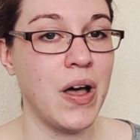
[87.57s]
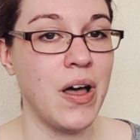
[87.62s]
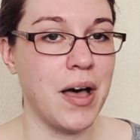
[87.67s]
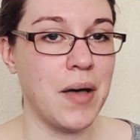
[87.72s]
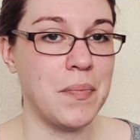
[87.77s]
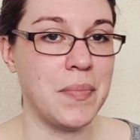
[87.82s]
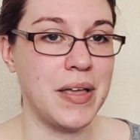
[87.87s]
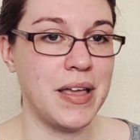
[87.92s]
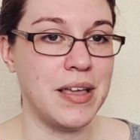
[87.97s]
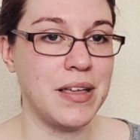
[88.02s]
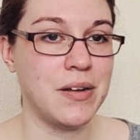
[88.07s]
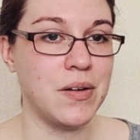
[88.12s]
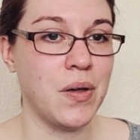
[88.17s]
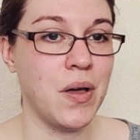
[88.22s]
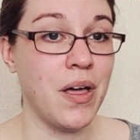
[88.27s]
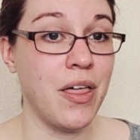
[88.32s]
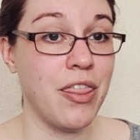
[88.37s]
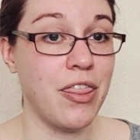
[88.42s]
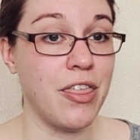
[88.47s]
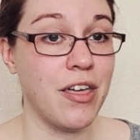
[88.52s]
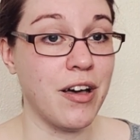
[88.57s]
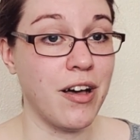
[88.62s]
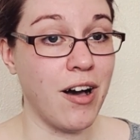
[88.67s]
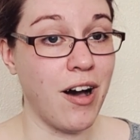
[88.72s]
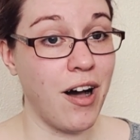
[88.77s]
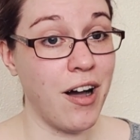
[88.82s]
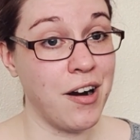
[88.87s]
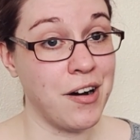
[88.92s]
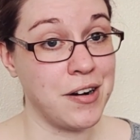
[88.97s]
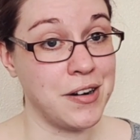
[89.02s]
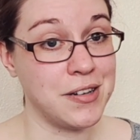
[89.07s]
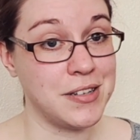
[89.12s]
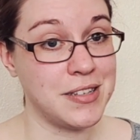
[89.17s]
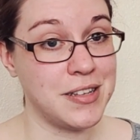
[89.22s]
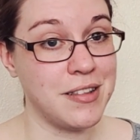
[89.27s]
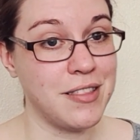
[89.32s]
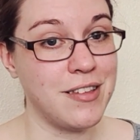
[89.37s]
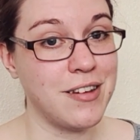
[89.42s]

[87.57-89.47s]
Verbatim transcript: up in the cards.